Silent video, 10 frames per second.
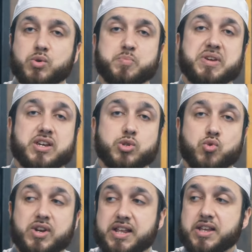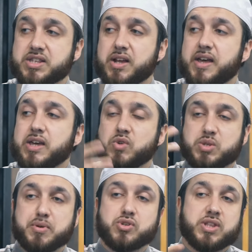was speaking to leaders, he would
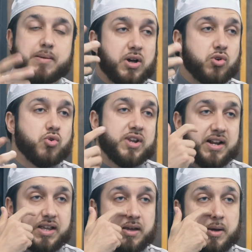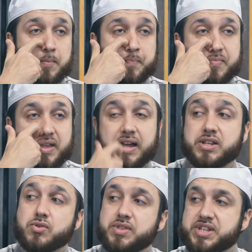speak to them accordingly.
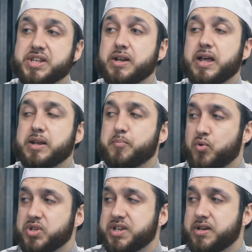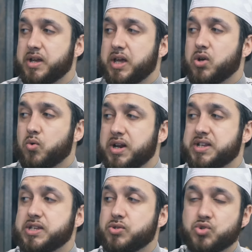And so this is an important
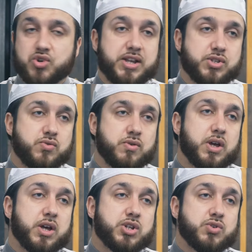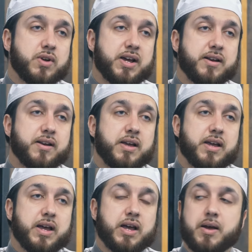quality to try to learn.
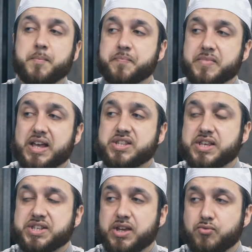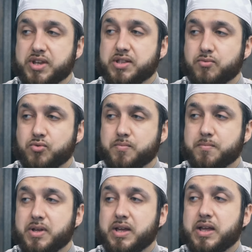As they say, read the room.